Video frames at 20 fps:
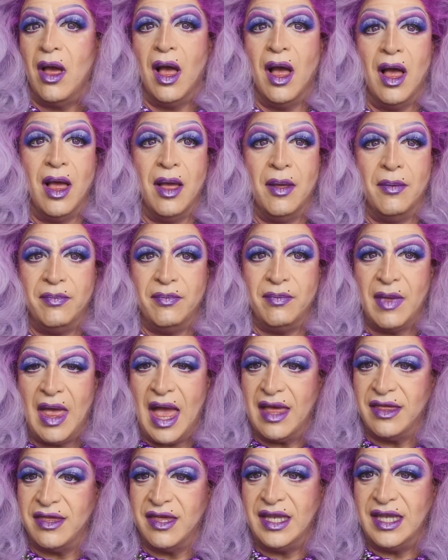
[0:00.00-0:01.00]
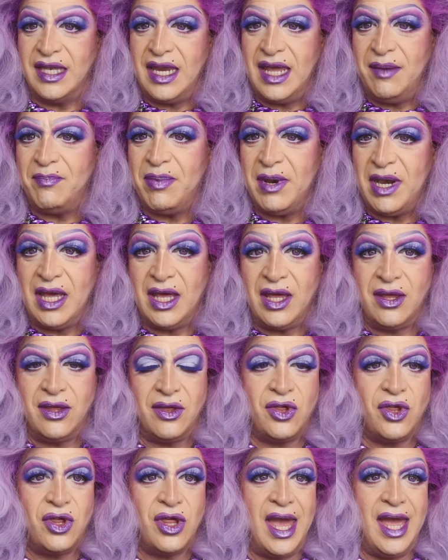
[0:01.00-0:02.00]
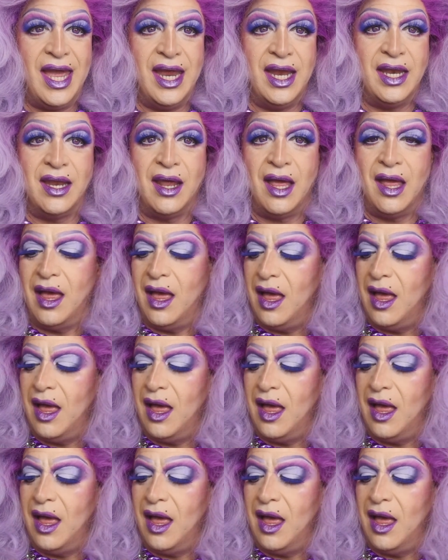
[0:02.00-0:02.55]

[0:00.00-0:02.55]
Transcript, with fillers: um, as a deepening shade.